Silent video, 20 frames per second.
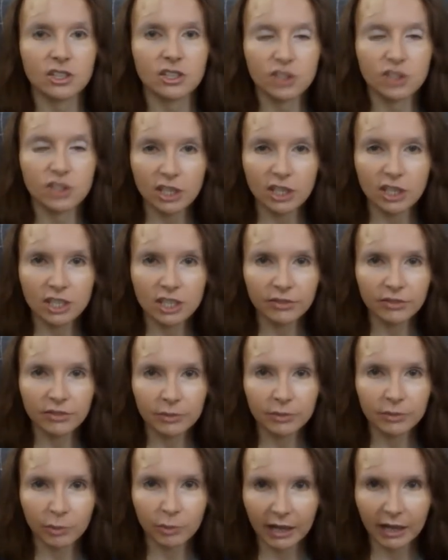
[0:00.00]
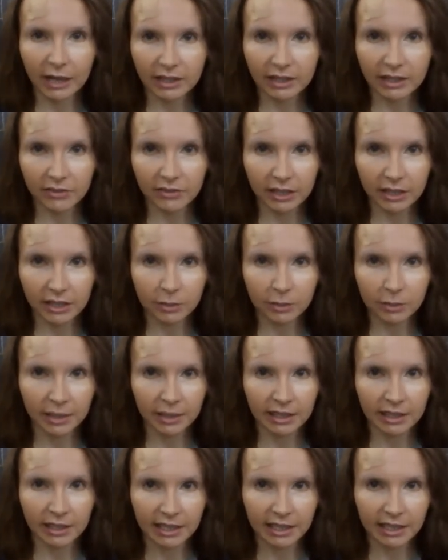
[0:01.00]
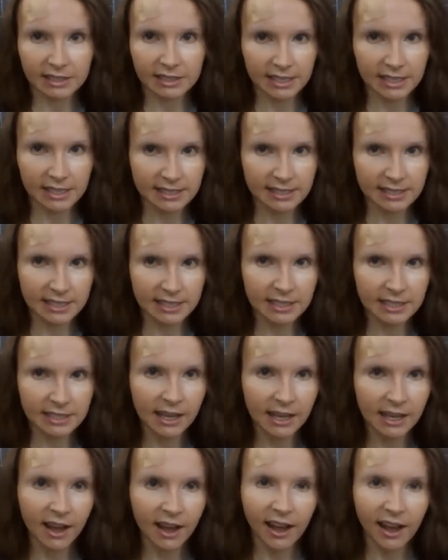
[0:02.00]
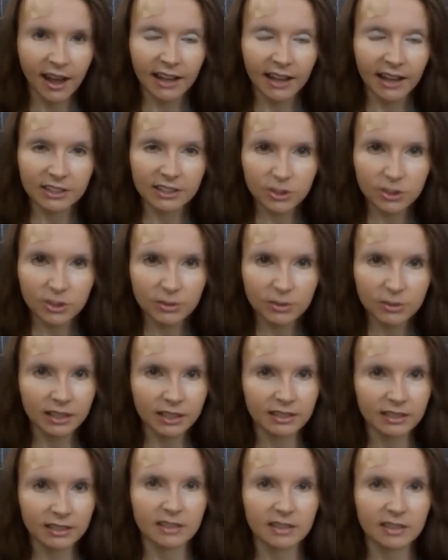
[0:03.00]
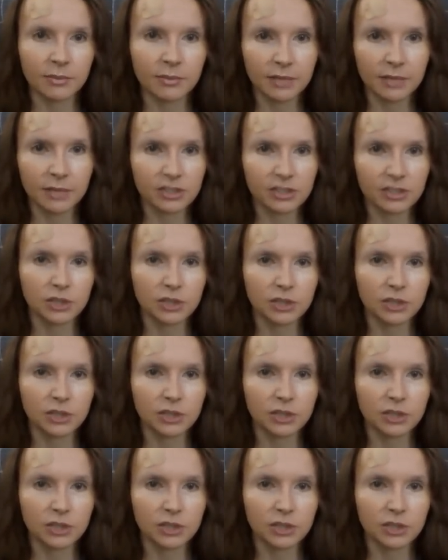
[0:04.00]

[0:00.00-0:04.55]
Judging from the way the final pancake tasted, I do think that the mixture